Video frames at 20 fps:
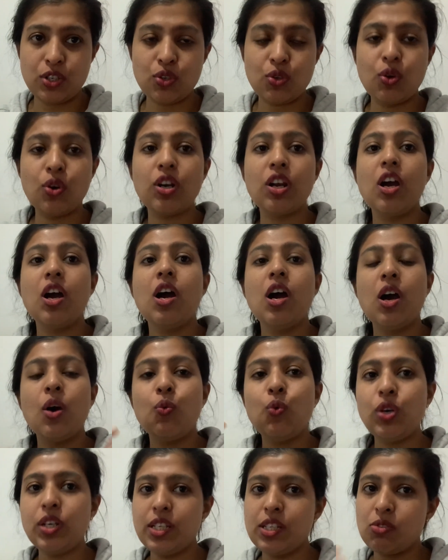or
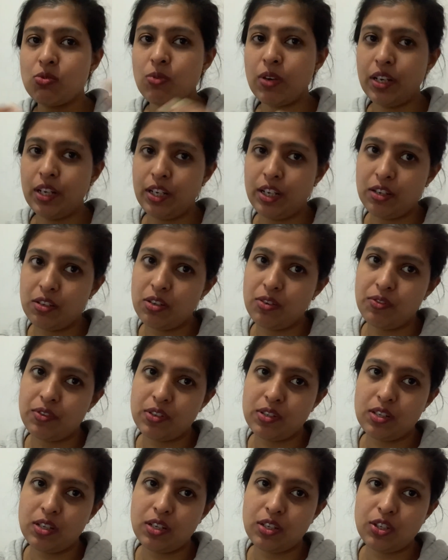what is quantitative
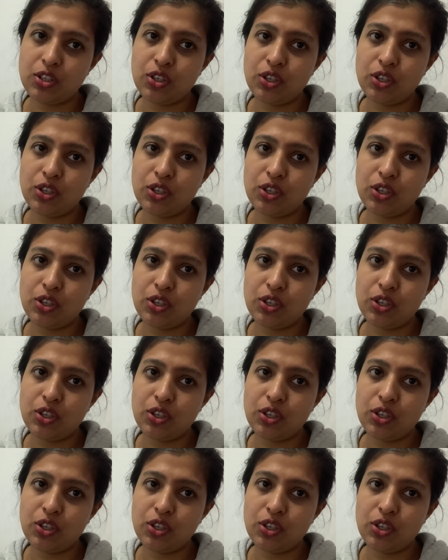research?